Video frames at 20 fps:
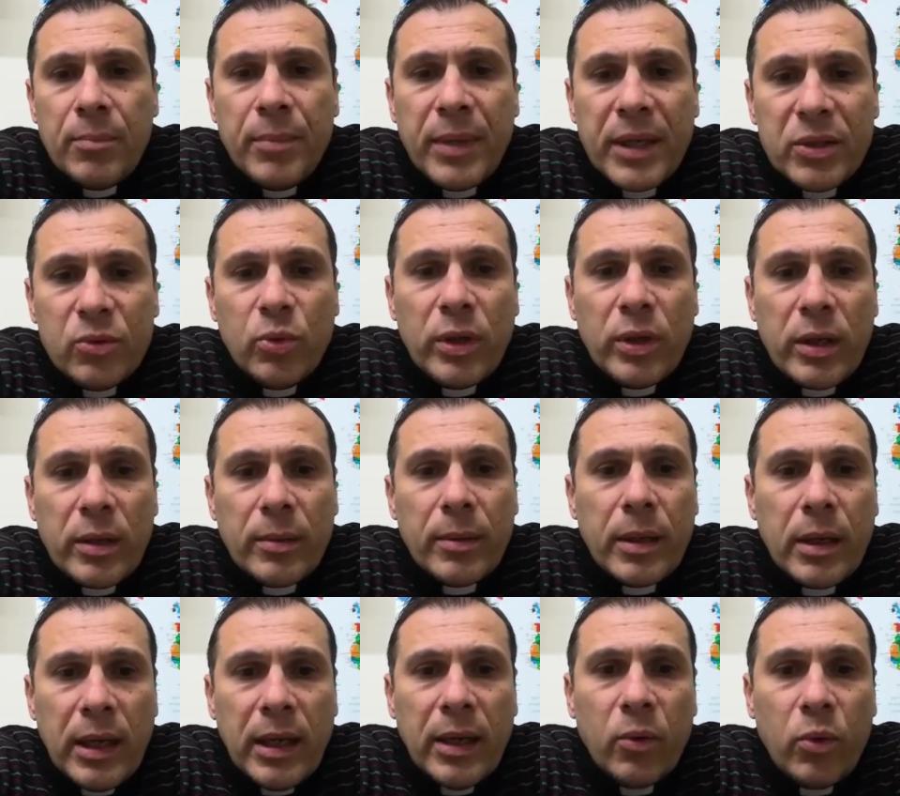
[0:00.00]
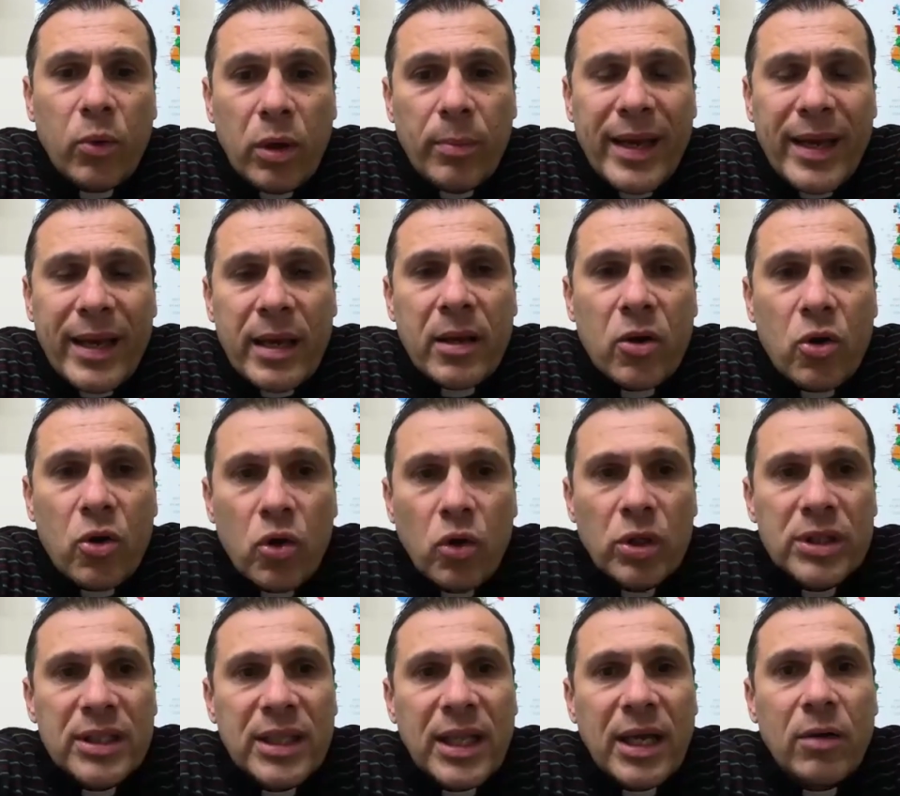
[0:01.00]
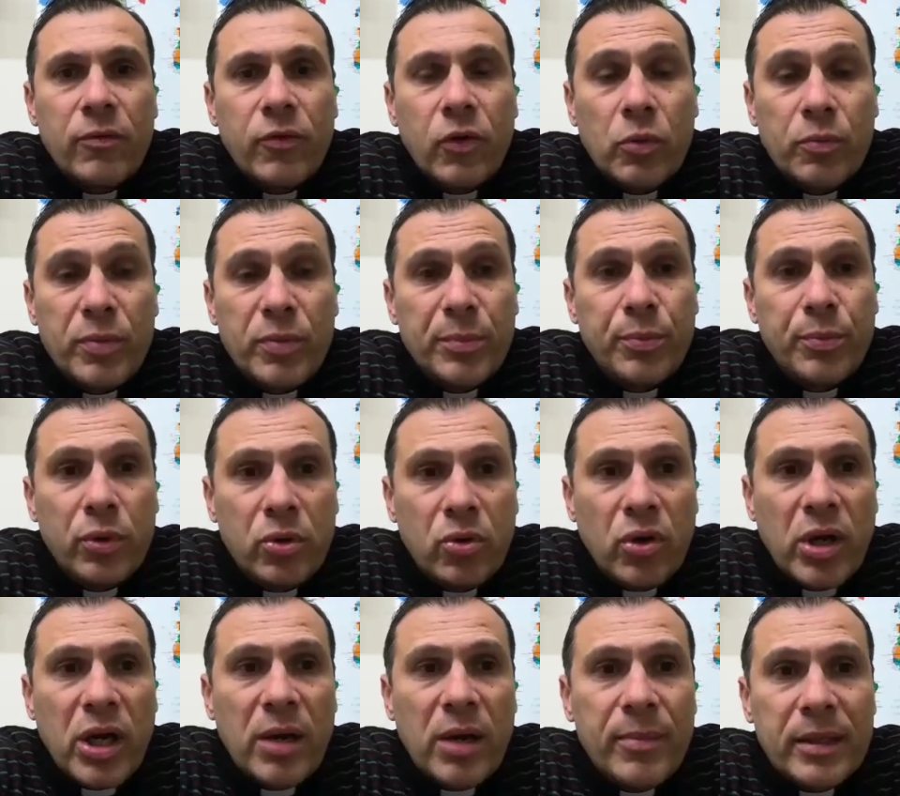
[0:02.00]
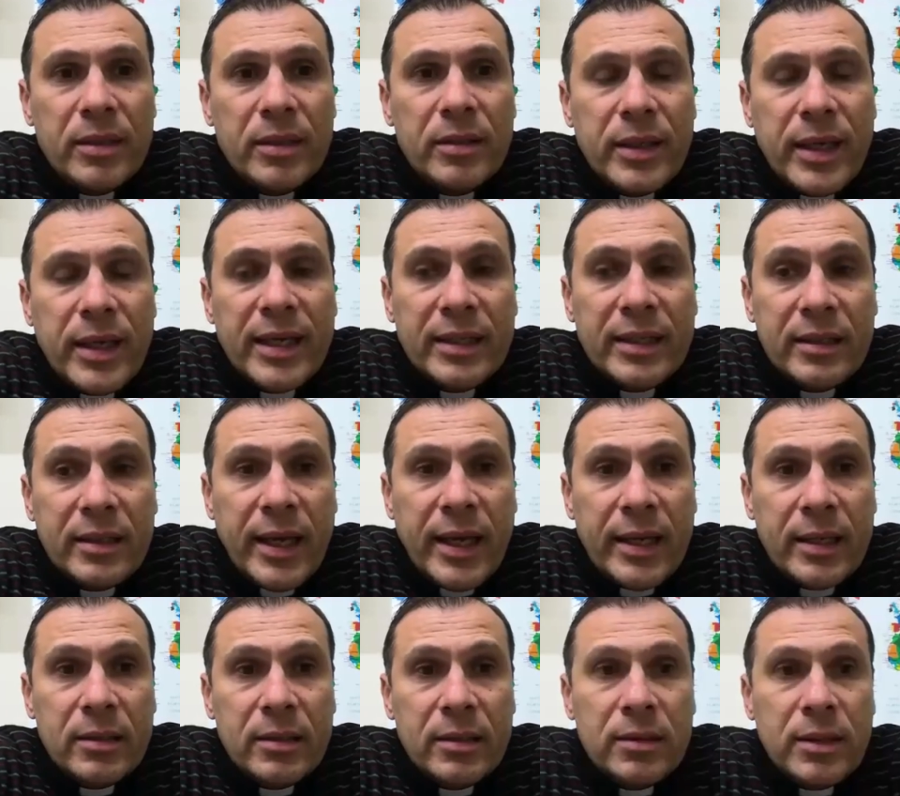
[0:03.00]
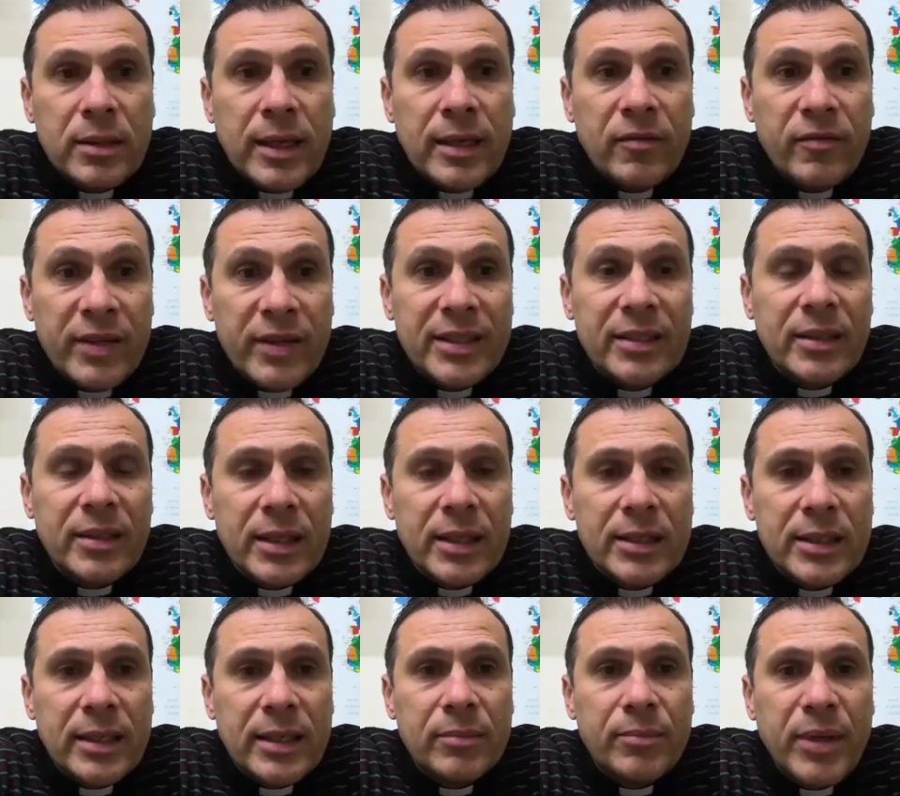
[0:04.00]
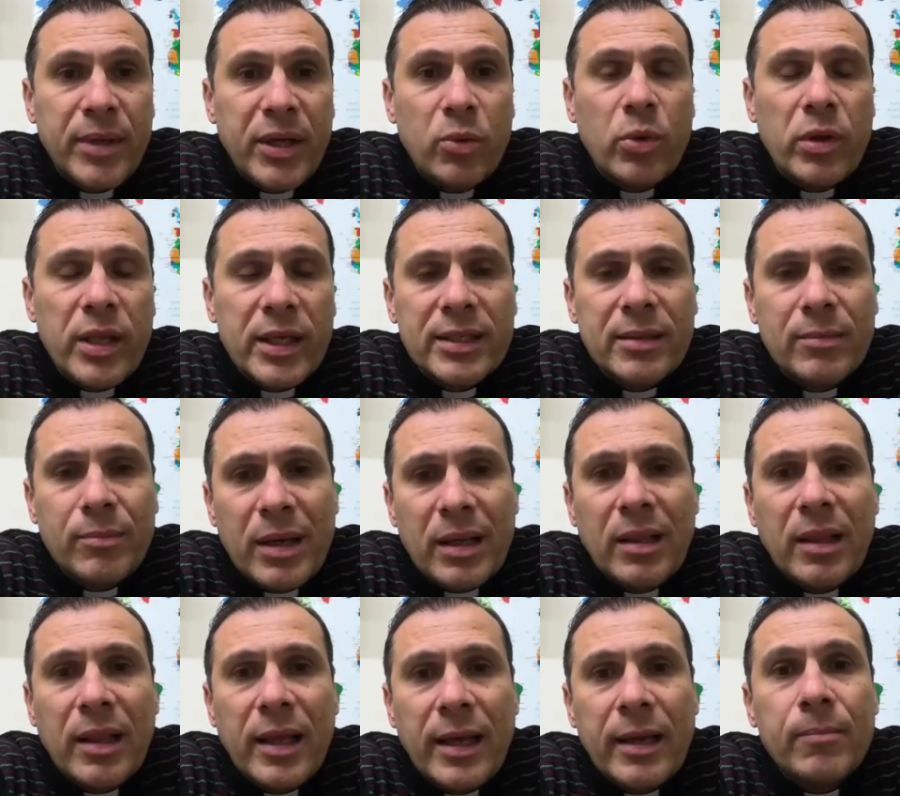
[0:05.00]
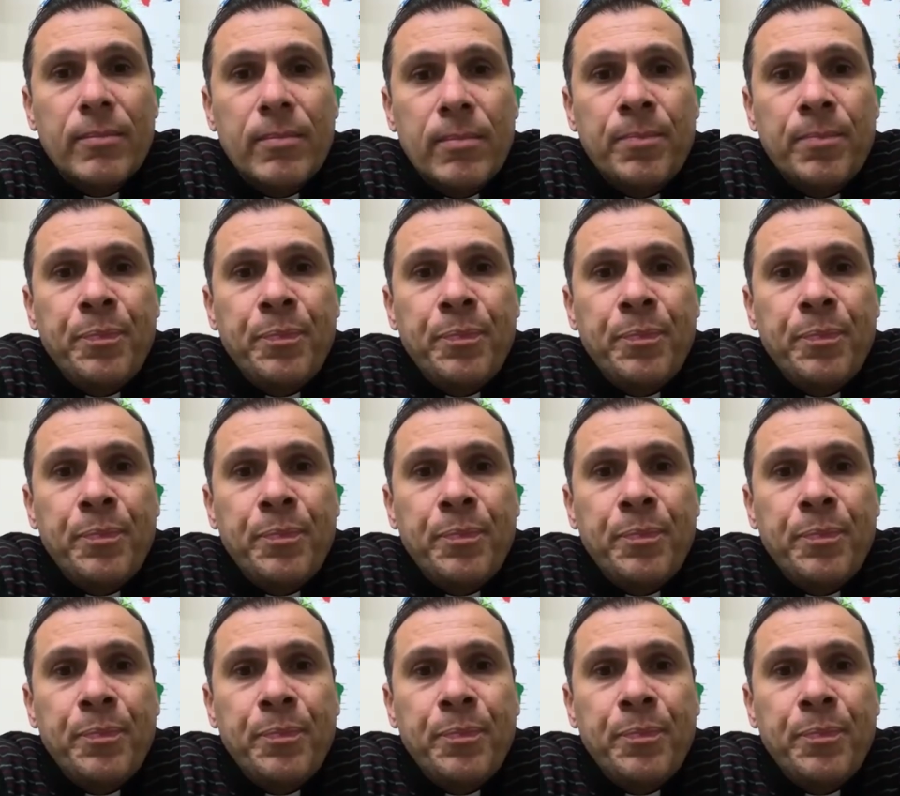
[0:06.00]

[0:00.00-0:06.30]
but we're making calls now for people to come in and visit us and be with us in Bethlehem.